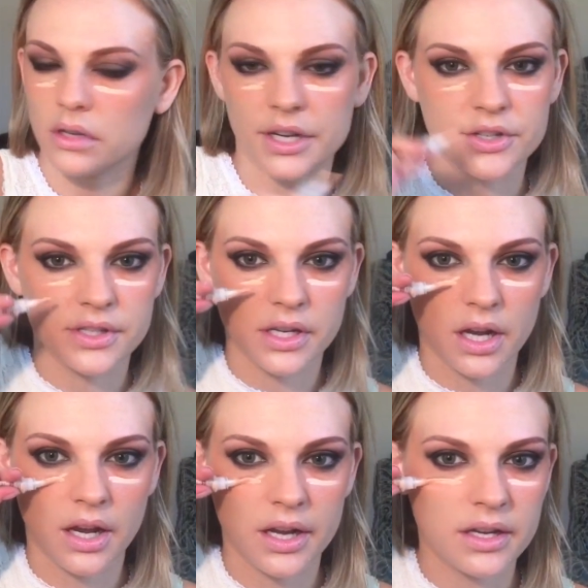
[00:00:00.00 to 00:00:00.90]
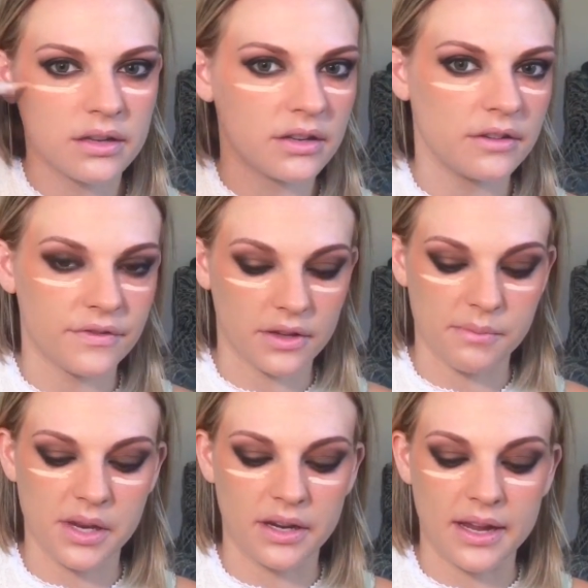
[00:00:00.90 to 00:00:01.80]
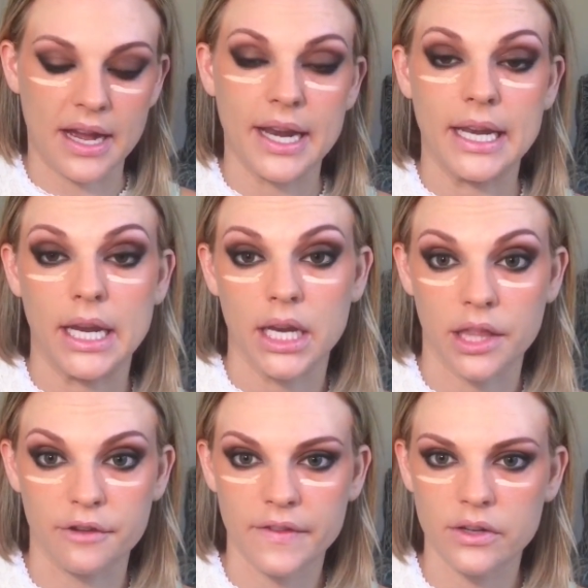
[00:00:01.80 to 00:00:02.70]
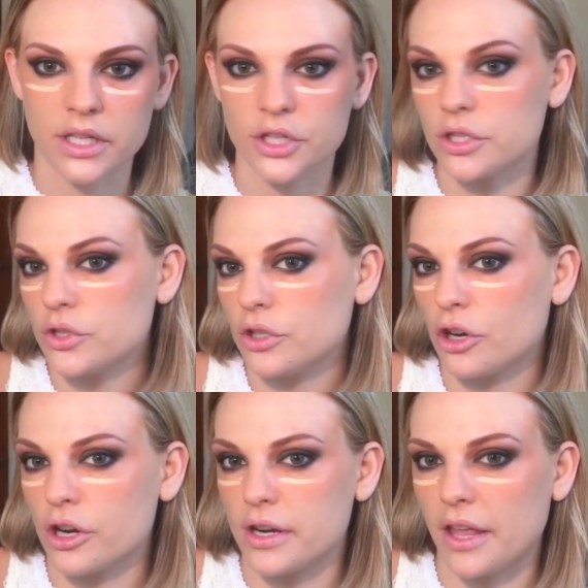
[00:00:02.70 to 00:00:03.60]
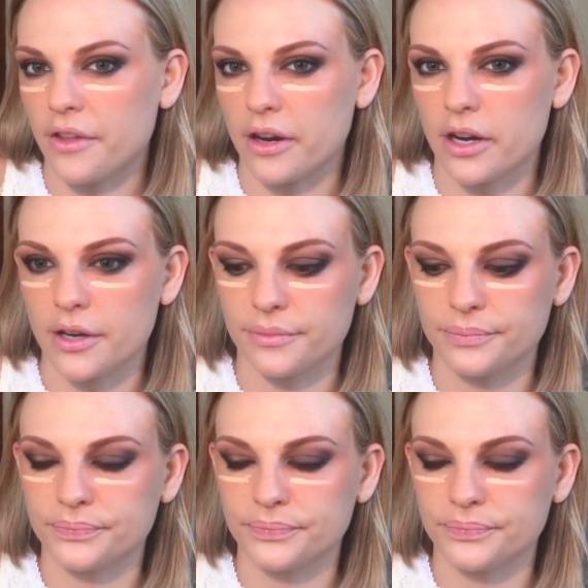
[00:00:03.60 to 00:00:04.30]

I just kind of, I mean, I added another foundation to, or another,